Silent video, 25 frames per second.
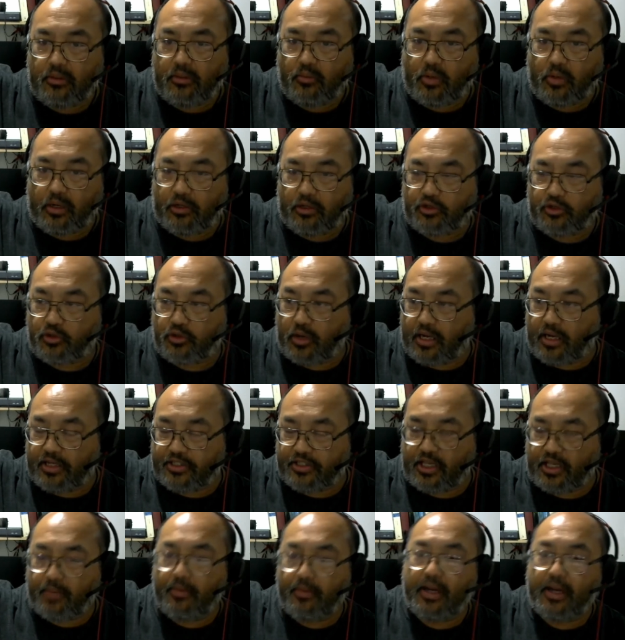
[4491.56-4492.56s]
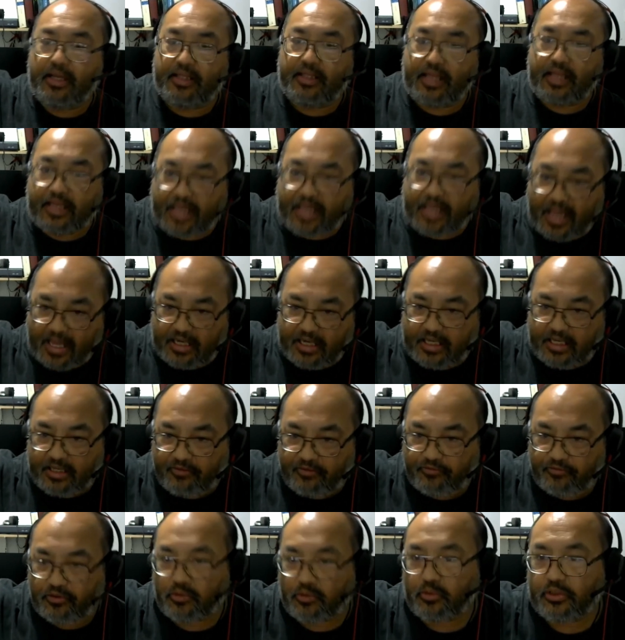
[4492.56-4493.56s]
where try as they might, they can't
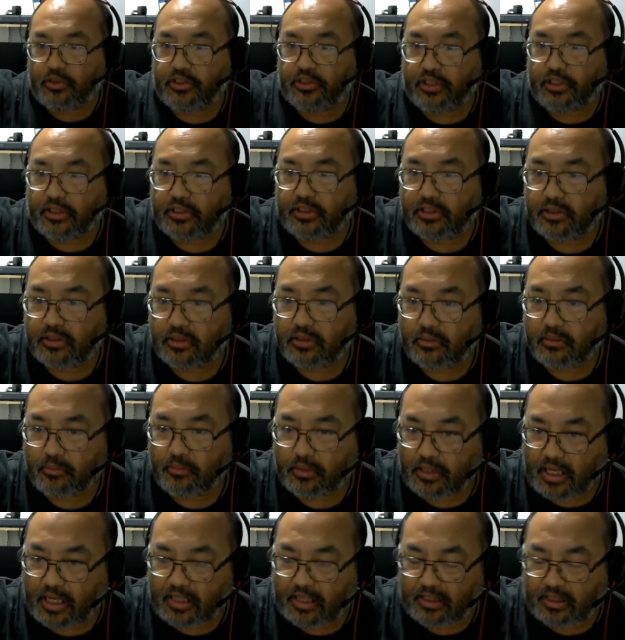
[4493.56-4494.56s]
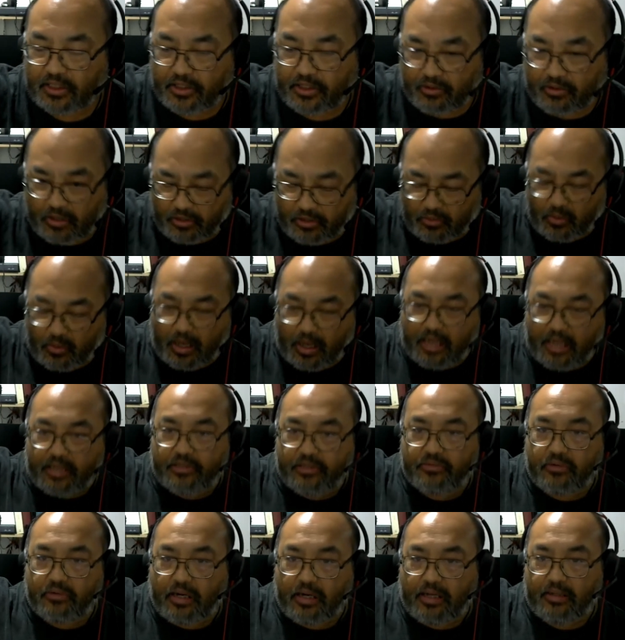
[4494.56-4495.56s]
influence us malignly or
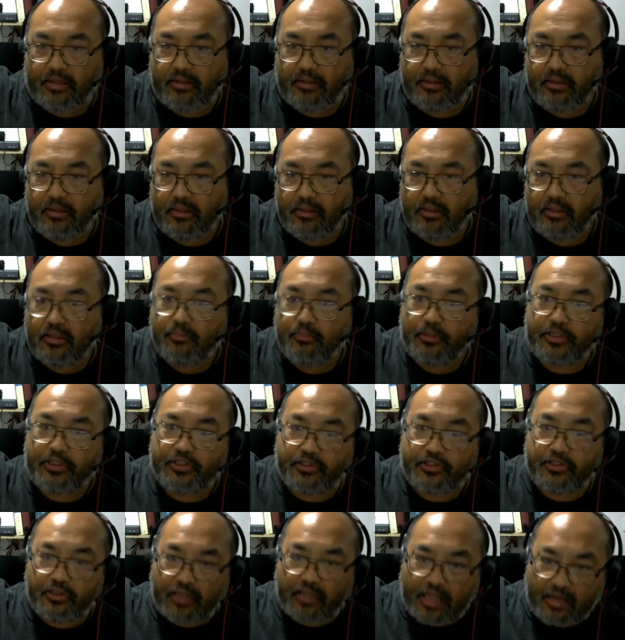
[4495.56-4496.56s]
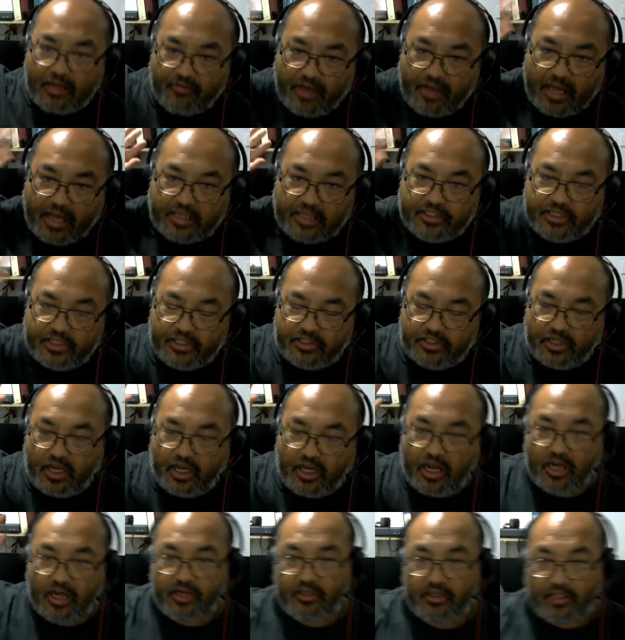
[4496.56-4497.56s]
otherwise, right? But still have access to
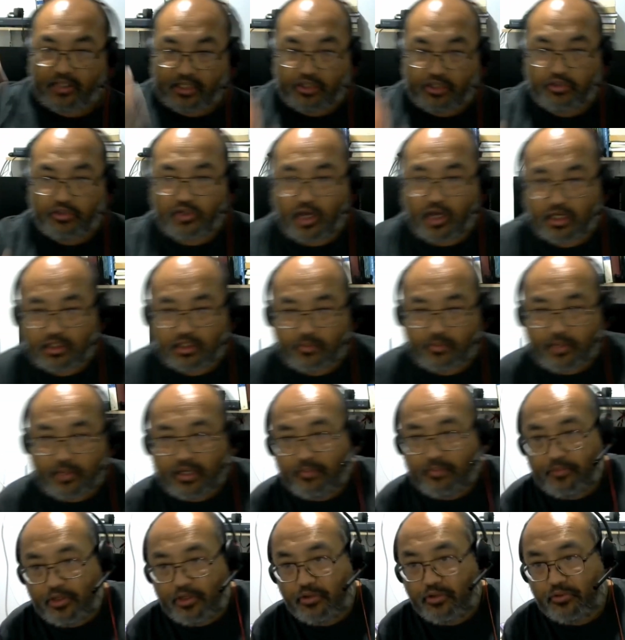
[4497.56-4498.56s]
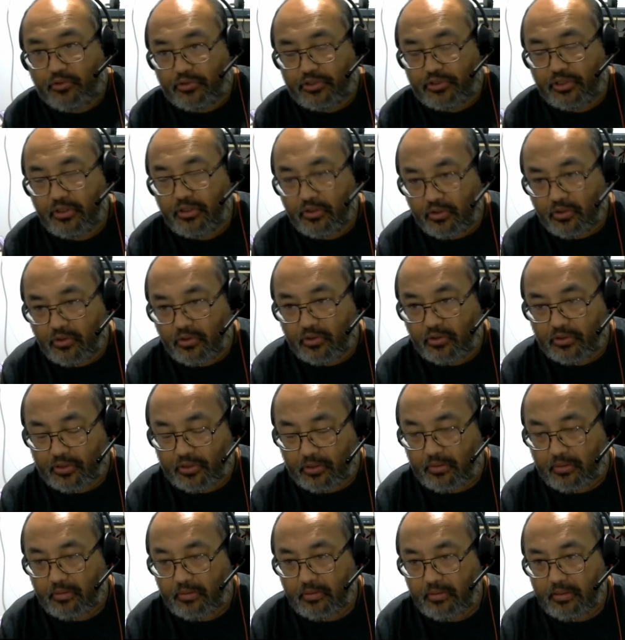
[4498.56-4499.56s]
higher, like you talked about a muse
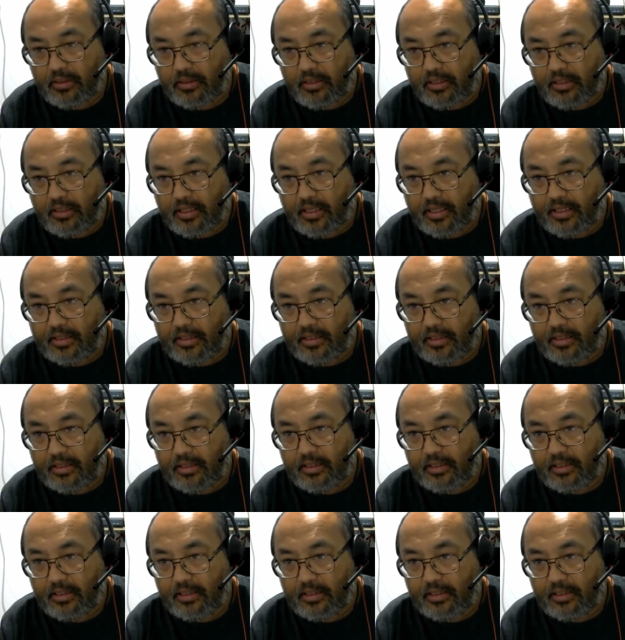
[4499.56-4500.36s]
earlier. And